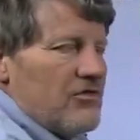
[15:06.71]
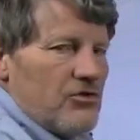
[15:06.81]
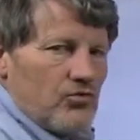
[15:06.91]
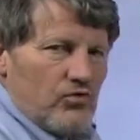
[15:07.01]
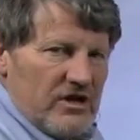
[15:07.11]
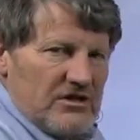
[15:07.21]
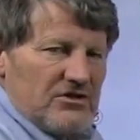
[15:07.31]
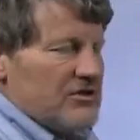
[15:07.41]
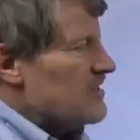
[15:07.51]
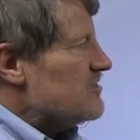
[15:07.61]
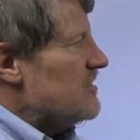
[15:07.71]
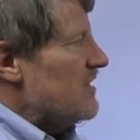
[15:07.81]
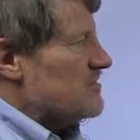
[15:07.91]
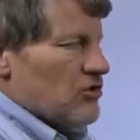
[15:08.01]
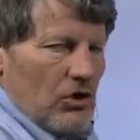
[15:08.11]
The reason this
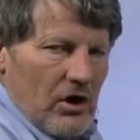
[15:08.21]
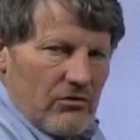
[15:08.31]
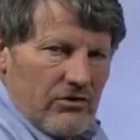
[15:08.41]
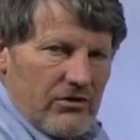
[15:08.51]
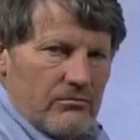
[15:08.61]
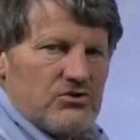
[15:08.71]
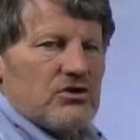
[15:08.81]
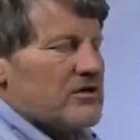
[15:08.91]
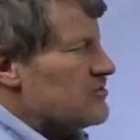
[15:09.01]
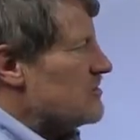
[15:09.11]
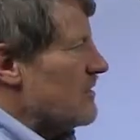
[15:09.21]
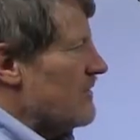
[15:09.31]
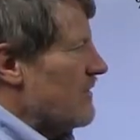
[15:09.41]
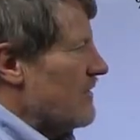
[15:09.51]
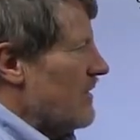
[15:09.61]
needs logarithms is
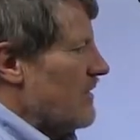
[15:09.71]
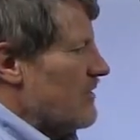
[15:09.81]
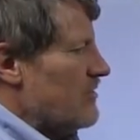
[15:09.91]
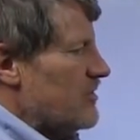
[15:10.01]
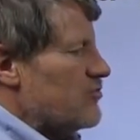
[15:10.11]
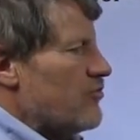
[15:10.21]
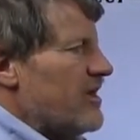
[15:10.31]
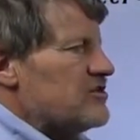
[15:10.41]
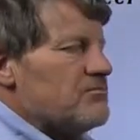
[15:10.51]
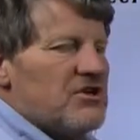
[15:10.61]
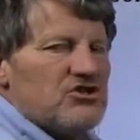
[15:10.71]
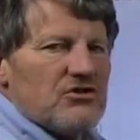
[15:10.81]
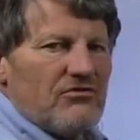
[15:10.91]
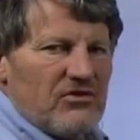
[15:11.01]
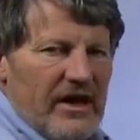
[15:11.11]
the
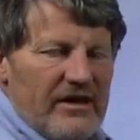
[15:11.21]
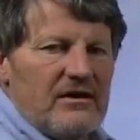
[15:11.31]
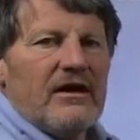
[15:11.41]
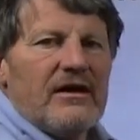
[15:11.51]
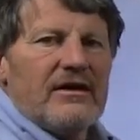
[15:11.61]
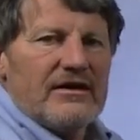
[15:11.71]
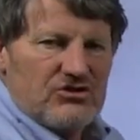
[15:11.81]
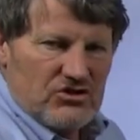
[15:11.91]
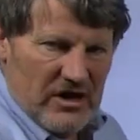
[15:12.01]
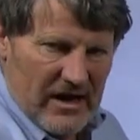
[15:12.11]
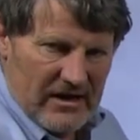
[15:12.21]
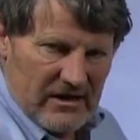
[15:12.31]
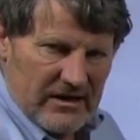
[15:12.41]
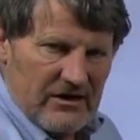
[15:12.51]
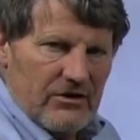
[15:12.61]
transmission of light is
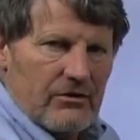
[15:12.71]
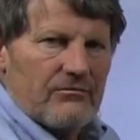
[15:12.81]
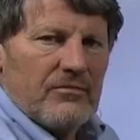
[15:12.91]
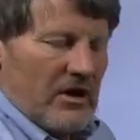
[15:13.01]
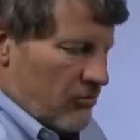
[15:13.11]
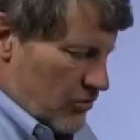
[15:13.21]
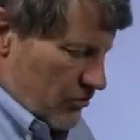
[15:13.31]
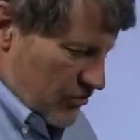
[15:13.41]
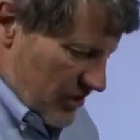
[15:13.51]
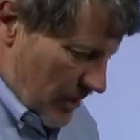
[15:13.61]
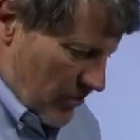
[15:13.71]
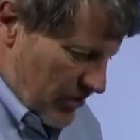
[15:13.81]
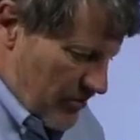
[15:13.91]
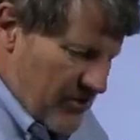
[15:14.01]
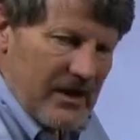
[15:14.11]
nonlinear. When you
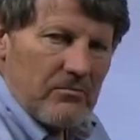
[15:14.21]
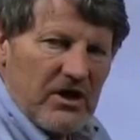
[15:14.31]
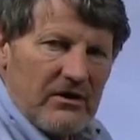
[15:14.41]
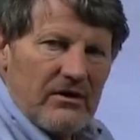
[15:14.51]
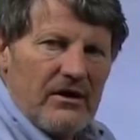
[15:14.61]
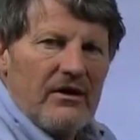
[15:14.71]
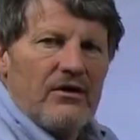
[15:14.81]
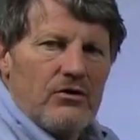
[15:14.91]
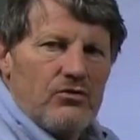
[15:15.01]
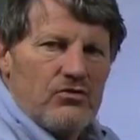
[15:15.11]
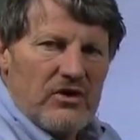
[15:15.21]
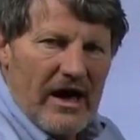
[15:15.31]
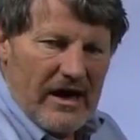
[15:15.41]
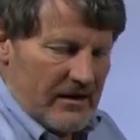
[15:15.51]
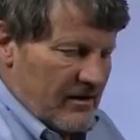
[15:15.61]
double the pigment, you do
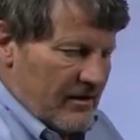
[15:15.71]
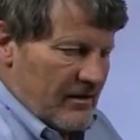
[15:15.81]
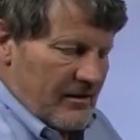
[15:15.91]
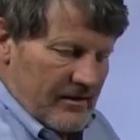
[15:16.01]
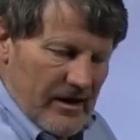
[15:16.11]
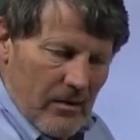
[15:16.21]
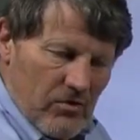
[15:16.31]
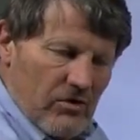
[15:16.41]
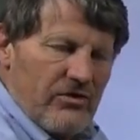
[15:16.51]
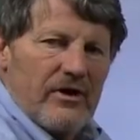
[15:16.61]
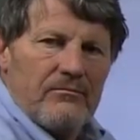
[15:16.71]
not double